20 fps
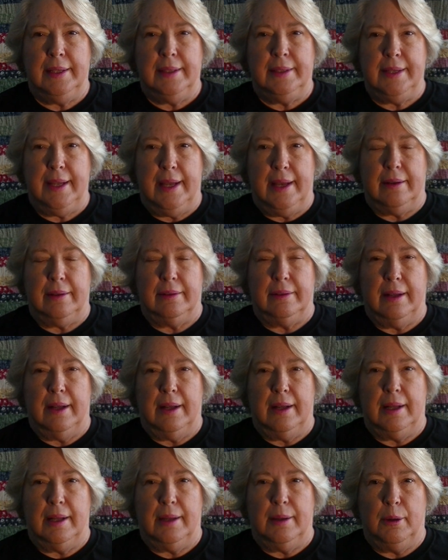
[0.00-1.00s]
Now,
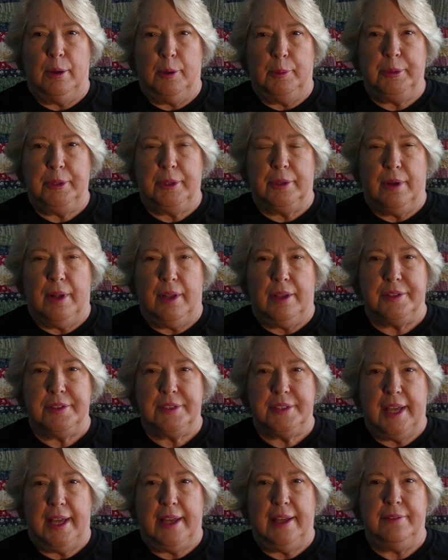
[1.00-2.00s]
I hope you're all
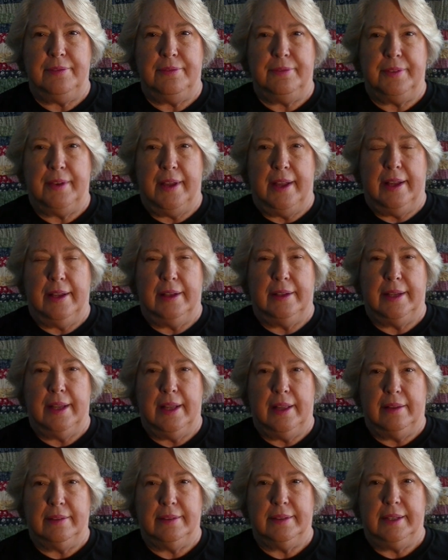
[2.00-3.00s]
safe and
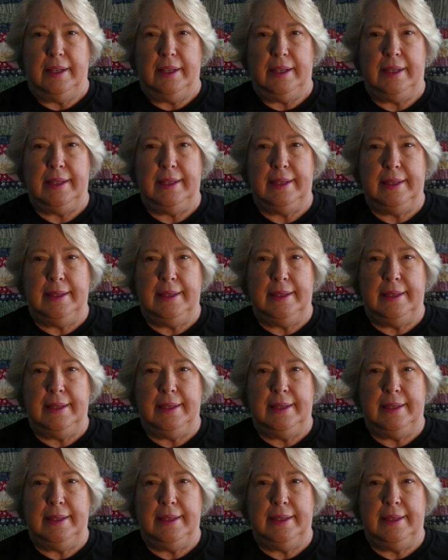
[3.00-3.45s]
healthy,